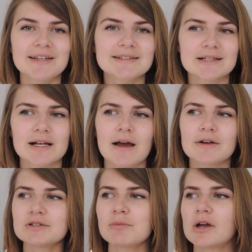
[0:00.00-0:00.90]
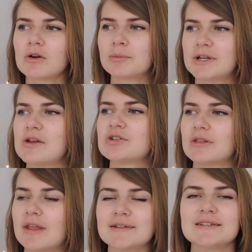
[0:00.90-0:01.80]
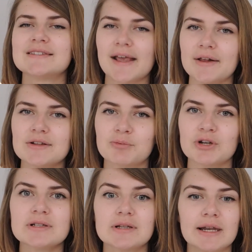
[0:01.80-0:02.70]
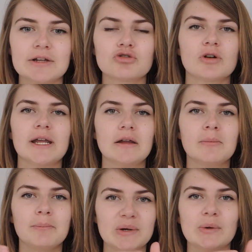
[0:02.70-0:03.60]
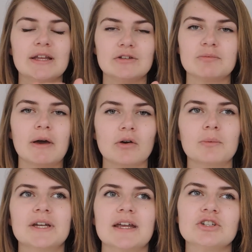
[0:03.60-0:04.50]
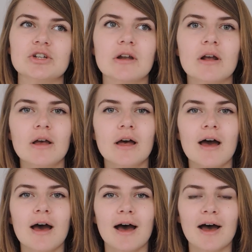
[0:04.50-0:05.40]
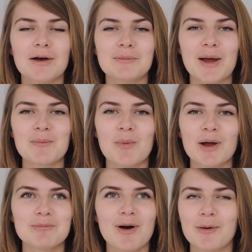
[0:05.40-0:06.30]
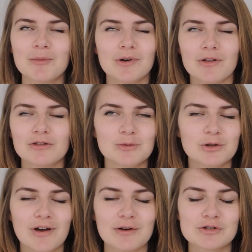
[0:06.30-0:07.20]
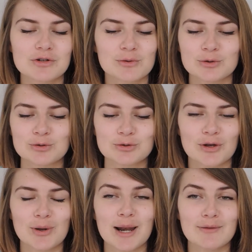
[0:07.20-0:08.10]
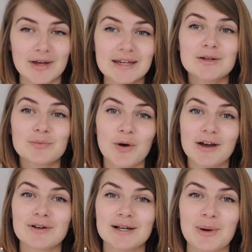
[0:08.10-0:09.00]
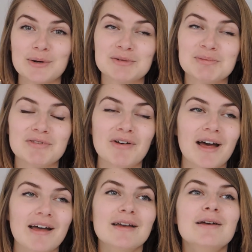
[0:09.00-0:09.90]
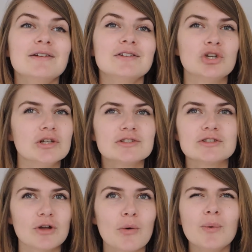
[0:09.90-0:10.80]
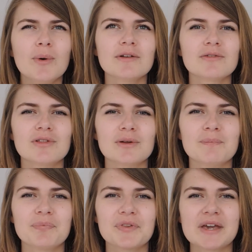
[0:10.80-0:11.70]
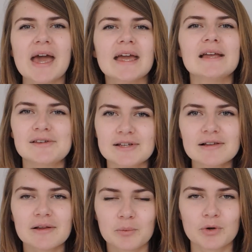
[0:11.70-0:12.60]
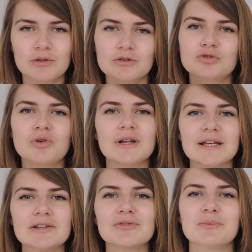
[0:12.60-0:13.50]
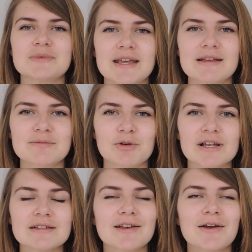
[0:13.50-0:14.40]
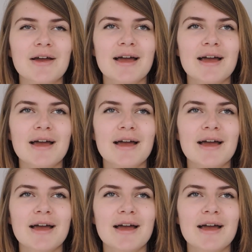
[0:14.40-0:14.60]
Basically, under my accommodation there's a Sainsbury's literally built into my accommodation. And my mum, on the move out, she thought she was so clever. It did work really well, to be fair. She stole one of the cages, like one of the trolleys from Sainsbury's,